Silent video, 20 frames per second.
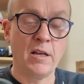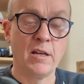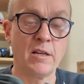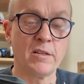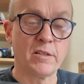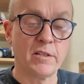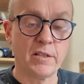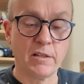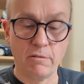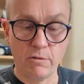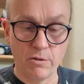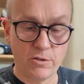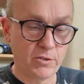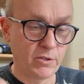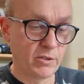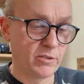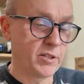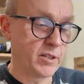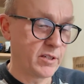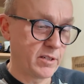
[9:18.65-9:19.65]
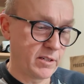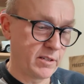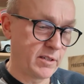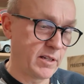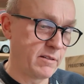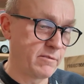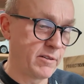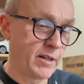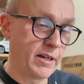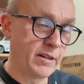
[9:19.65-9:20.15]
So they're all sorted,
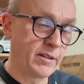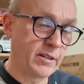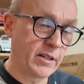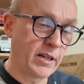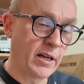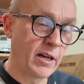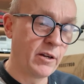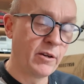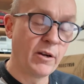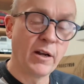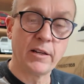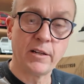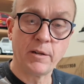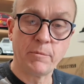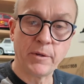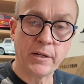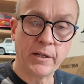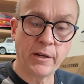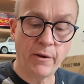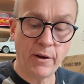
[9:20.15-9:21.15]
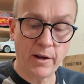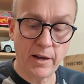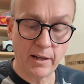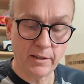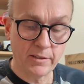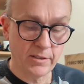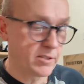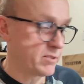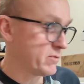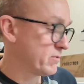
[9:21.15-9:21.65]
they're ready to go, and they'll be going
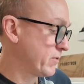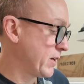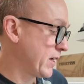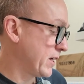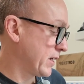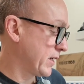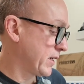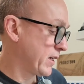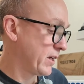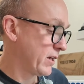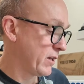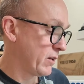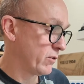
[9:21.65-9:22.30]
out this week,